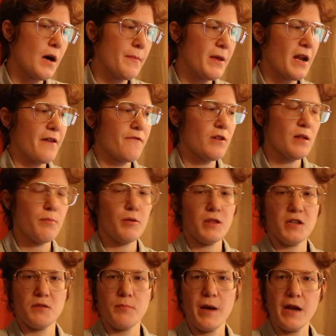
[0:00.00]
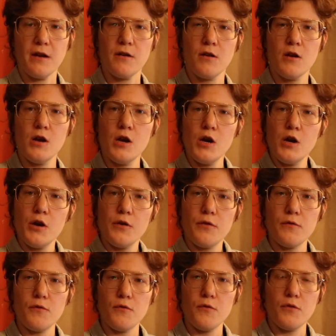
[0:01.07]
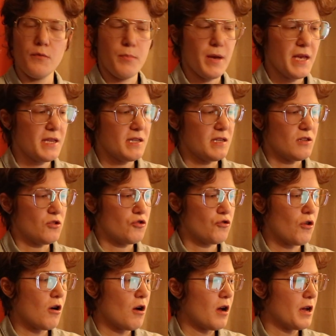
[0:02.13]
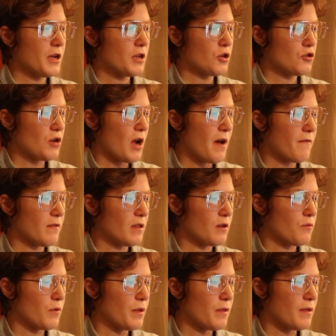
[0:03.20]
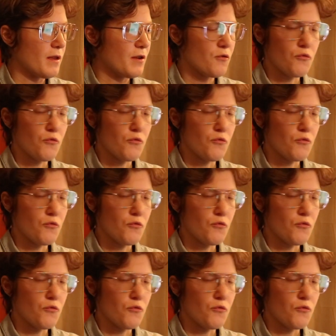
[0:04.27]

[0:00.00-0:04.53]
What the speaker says: mean, I've really put this pen through the paces, drawing, traveling with it,